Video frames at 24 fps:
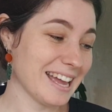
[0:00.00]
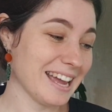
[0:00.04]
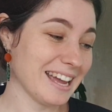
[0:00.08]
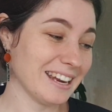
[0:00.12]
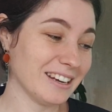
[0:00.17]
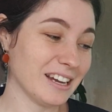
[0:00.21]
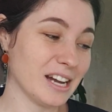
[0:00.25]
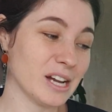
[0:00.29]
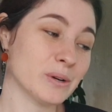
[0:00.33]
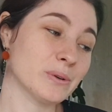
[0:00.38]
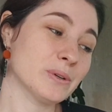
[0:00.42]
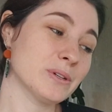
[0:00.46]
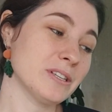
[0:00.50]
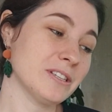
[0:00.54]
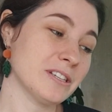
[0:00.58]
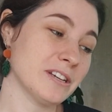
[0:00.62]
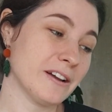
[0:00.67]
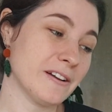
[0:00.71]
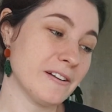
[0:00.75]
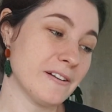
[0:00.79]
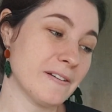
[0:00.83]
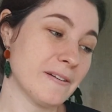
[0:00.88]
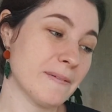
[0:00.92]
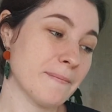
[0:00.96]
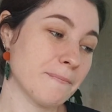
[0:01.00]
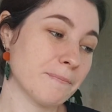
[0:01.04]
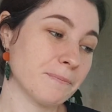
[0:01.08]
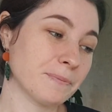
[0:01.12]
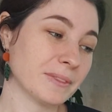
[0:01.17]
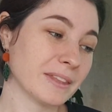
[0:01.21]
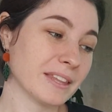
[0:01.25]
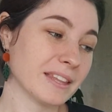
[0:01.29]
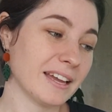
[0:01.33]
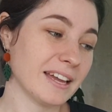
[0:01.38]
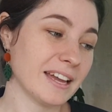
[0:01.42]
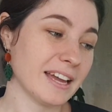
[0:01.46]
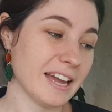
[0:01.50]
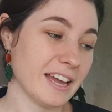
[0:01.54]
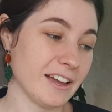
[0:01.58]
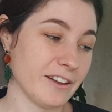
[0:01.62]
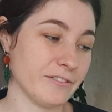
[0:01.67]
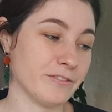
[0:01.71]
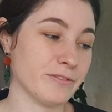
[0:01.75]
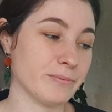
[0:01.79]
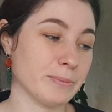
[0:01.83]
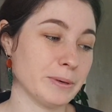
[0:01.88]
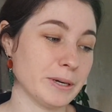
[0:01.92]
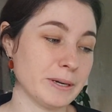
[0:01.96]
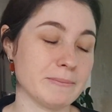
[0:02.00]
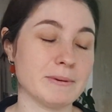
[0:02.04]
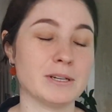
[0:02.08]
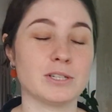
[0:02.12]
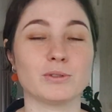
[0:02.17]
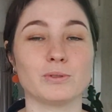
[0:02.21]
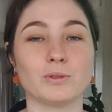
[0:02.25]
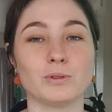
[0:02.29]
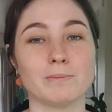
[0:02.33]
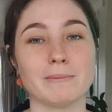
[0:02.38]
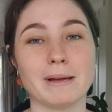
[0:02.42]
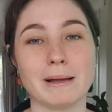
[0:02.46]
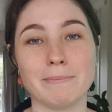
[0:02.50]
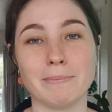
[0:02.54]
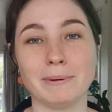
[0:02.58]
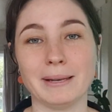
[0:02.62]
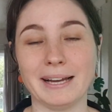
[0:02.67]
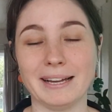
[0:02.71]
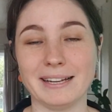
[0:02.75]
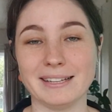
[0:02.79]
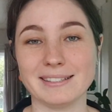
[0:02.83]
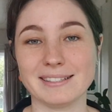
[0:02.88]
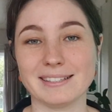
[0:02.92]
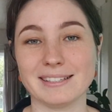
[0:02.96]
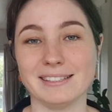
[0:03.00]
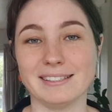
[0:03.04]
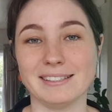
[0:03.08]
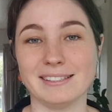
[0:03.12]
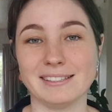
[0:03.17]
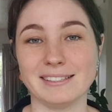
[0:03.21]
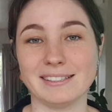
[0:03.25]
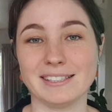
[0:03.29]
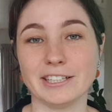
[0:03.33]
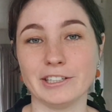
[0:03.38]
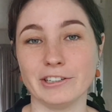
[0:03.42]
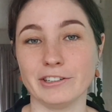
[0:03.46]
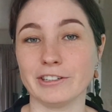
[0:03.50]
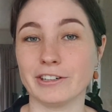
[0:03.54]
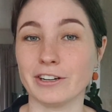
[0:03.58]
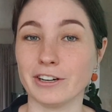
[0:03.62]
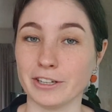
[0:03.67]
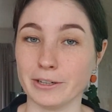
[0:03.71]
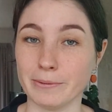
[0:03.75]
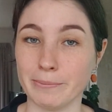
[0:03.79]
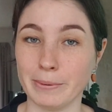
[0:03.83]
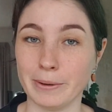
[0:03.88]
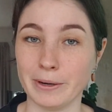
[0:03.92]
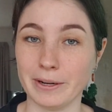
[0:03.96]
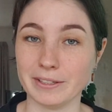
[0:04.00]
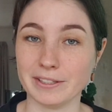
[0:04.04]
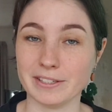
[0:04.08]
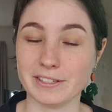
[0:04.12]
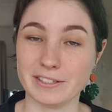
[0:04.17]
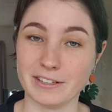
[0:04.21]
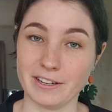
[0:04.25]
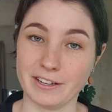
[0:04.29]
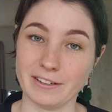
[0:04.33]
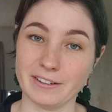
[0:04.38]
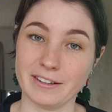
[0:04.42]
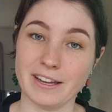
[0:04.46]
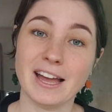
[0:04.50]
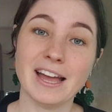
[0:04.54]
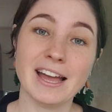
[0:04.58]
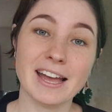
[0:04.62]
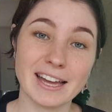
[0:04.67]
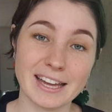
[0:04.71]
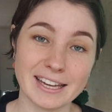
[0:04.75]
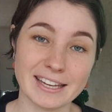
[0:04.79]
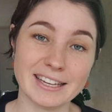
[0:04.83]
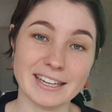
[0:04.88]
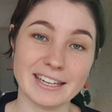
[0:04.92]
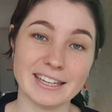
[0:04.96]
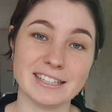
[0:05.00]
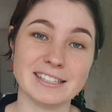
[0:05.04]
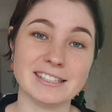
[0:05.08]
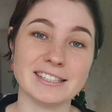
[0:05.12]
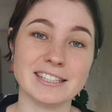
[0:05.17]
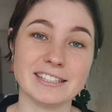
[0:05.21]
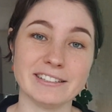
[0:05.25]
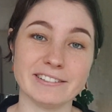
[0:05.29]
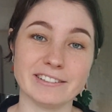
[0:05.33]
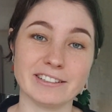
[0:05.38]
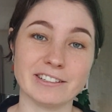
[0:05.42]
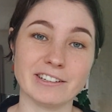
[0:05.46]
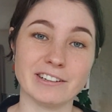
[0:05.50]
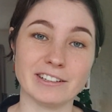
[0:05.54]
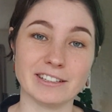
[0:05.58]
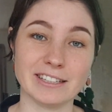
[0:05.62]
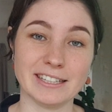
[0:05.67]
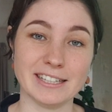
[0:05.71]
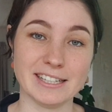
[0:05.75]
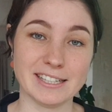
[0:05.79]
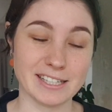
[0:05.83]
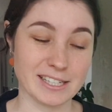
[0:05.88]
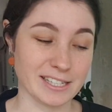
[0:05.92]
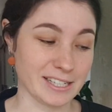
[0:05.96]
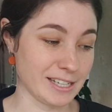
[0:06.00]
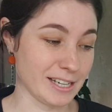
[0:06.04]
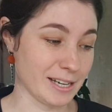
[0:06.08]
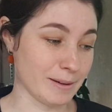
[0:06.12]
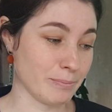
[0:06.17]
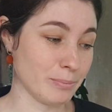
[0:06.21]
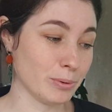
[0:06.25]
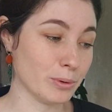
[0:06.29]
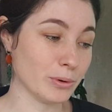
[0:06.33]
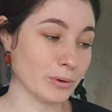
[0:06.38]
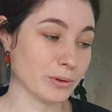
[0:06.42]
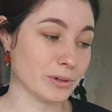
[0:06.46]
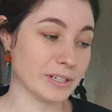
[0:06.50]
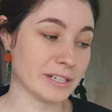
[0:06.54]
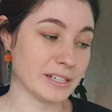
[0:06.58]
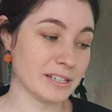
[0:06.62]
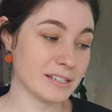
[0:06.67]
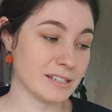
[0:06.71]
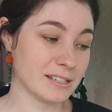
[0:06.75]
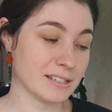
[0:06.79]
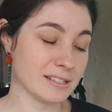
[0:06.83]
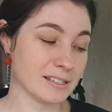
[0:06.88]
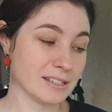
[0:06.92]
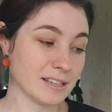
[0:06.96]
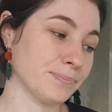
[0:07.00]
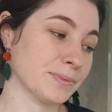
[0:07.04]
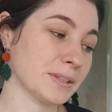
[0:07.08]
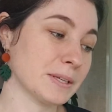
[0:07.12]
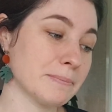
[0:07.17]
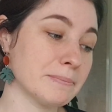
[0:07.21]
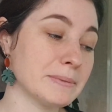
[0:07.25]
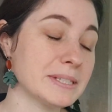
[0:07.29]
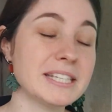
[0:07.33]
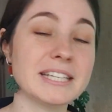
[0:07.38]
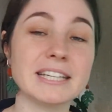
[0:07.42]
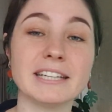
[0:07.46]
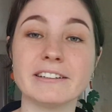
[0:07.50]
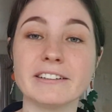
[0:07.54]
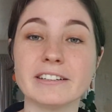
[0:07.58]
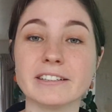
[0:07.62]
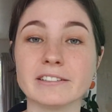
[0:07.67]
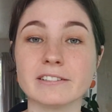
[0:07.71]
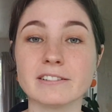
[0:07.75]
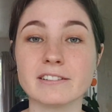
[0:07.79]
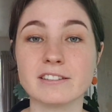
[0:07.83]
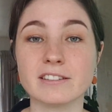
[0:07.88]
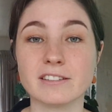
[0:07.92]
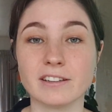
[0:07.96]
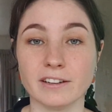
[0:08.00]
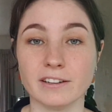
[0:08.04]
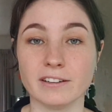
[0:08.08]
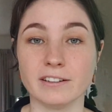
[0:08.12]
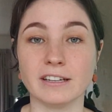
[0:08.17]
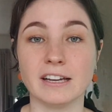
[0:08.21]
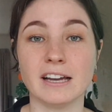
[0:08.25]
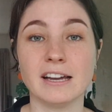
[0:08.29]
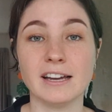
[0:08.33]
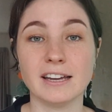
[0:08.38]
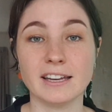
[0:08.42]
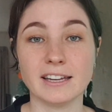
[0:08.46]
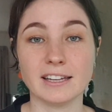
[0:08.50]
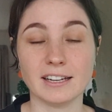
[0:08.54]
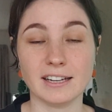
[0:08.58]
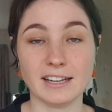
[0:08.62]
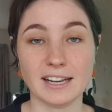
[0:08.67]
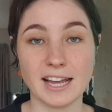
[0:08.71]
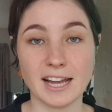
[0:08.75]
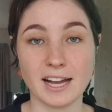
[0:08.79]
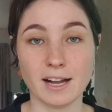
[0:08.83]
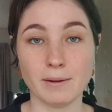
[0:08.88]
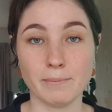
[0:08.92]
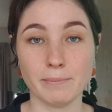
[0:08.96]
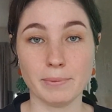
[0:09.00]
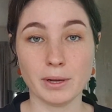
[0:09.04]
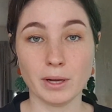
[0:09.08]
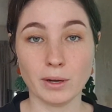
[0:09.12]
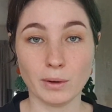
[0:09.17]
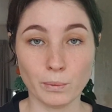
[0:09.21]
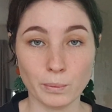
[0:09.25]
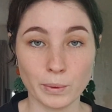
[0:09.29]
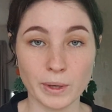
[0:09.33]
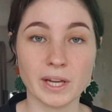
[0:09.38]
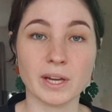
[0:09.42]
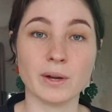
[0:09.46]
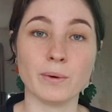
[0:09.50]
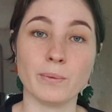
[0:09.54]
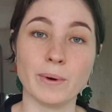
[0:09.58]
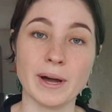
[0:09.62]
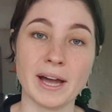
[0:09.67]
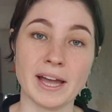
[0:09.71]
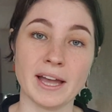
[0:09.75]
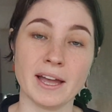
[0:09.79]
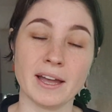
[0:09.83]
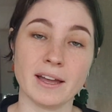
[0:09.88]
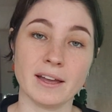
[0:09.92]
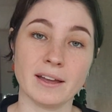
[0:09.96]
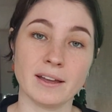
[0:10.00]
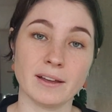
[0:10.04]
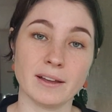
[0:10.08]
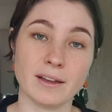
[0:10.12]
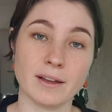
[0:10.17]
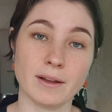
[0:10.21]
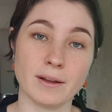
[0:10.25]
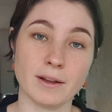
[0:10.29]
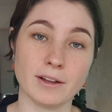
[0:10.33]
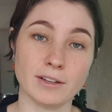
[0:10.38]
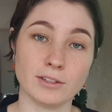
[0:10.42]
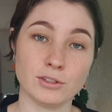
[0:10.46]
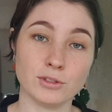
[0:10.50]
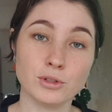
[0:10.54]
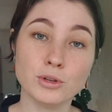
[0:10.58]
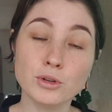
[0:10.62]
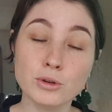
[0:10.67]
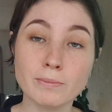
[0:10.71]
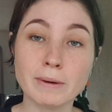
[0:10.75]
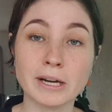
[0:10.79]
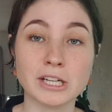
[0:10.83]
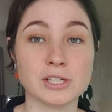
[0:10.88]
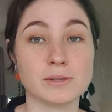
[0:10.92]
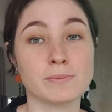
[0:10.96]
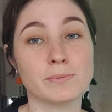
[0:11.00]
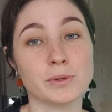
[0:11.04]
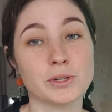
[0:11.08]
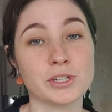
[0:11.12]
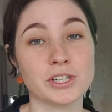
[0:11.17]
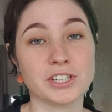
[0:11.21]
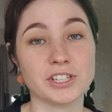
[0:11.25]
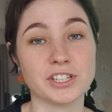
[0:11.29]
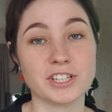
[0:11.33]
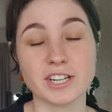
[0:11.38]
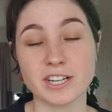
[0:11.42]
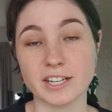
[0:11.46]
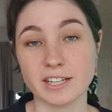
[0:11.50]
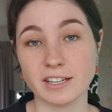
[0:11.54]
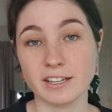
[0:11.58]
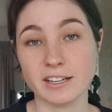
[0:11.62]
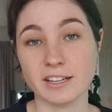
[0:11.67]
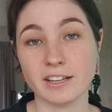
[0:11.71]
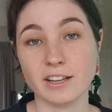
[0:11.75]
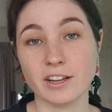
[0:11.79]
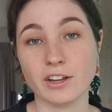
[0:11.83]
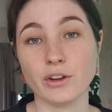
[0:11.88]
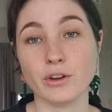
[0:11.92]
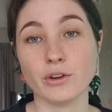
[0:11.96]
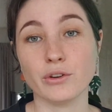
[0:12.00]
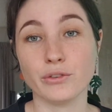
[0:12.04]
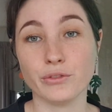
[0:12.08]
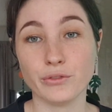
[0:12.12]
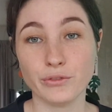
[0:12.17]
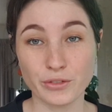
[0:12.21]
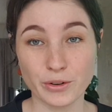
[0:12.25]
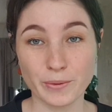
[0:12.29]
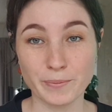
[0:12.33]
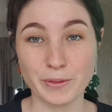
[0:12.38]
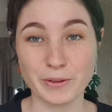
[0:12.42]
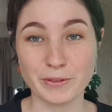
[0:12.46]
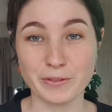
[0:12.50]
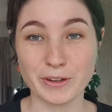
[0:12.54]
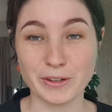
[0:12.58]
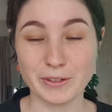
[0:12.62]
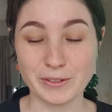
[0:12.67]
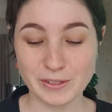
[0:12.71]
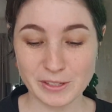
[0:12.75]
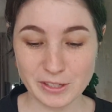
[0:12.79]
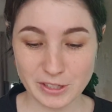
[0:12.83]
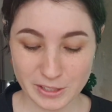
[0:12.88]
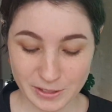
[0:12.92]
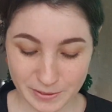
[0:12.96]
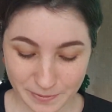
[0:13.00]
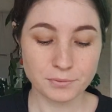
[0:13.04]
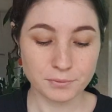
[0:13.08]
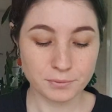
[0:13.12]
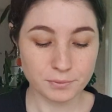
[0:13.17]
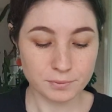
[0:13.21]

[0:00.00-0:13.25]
And I also have pretty much all my plants in terracotta pots. So again, terracotta is a porous material, so it'll help wick away too much moisture from the roots.